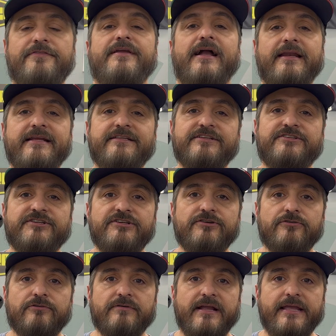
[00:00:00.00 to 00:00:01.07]
thing I need to
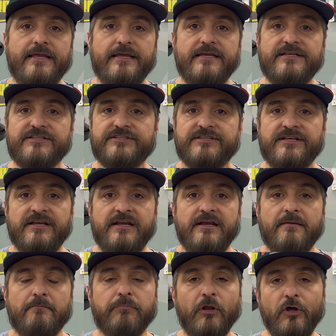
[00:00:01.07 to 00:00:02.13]
do is
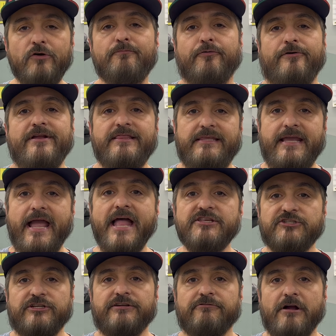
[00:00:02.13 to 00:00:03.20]
blueprint the
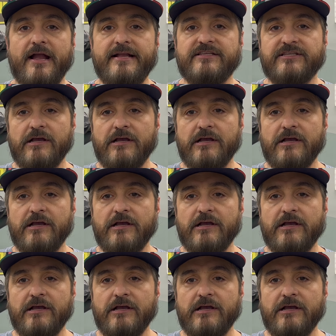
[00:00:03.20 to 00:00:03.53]
engine, right?